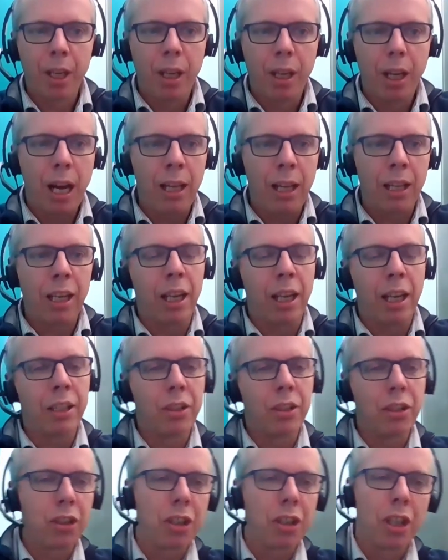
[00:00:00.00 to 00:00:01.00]
I think
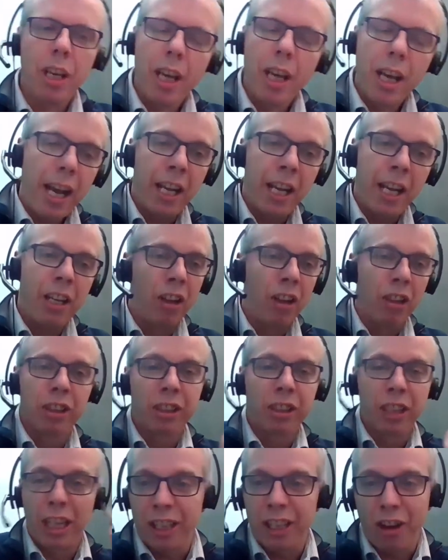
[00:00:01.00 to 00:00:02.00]

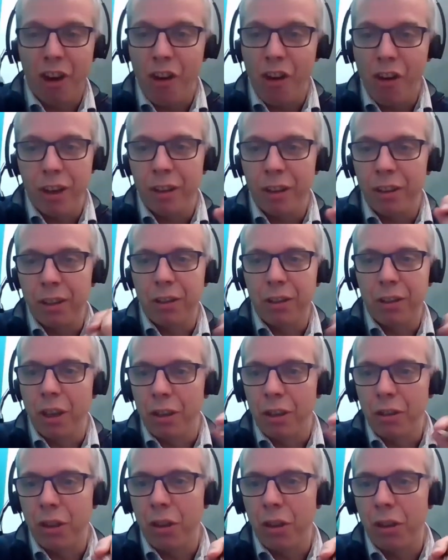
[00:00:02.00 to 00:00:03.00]
honestly, I can't. So
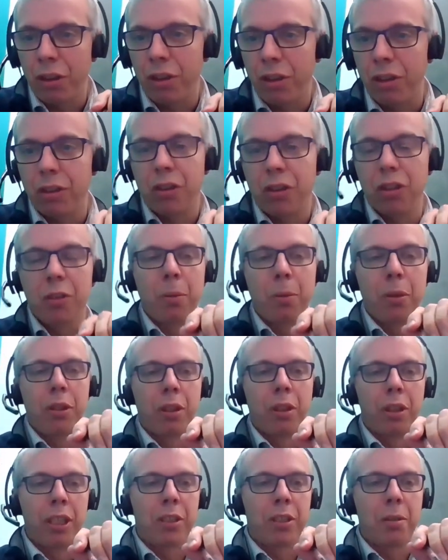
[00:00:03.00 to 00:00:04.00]
Jonathan's just put the
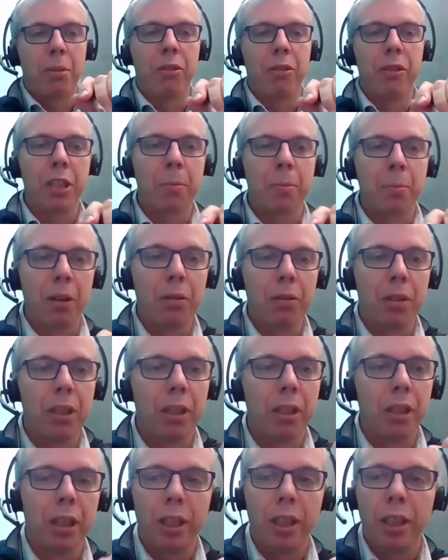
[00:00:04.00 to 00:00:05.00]
link to Maria's post
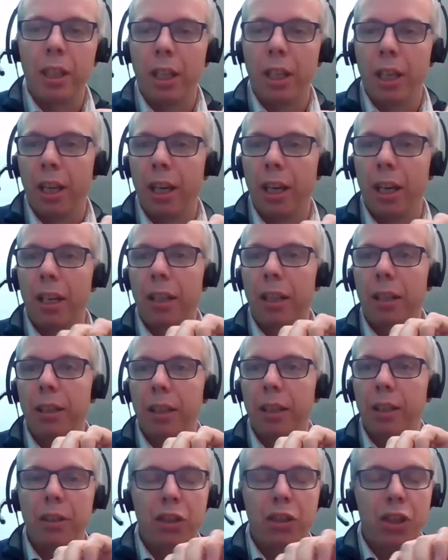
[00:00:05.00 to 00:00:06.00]
in
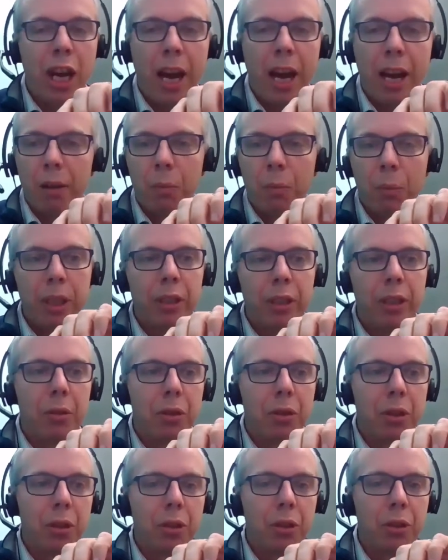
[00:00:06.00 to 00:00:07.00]
the chat window.
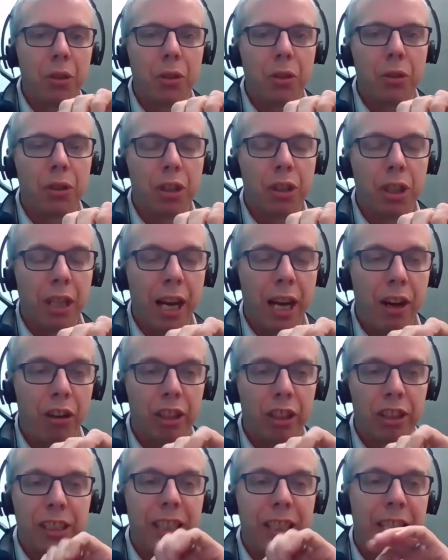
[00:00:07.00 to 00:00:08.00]
So you should all see that.
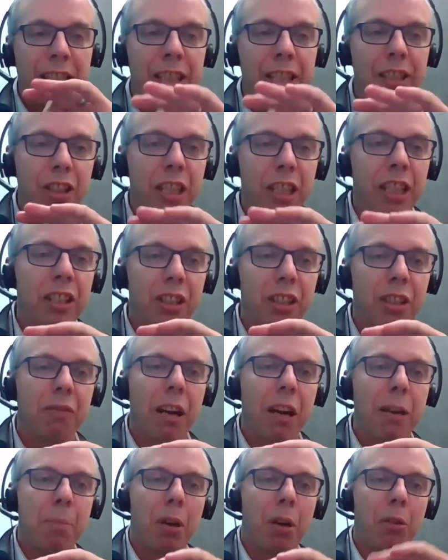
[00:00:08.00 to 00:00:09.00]
Honestly, it is a
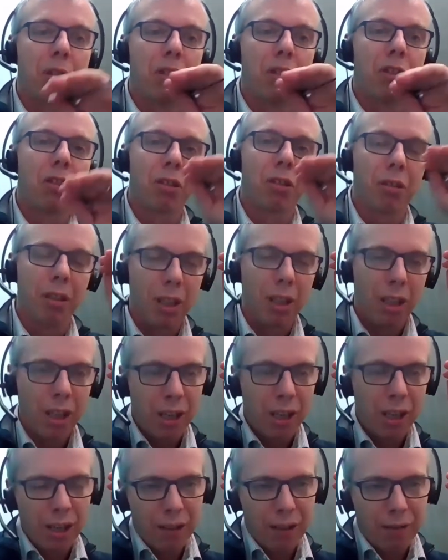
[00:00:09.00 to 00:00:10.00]
great post and just
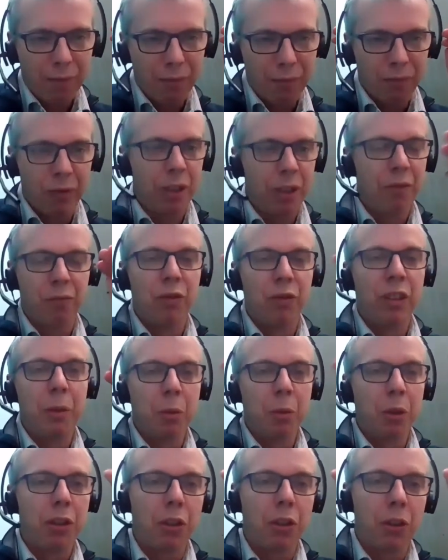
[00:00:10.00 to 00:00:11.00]
really
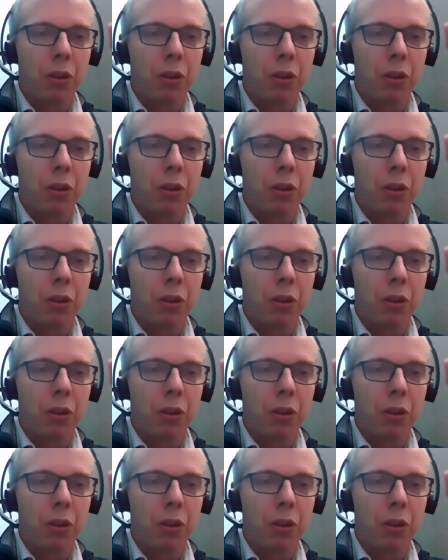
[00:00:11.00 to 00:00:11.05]
worth your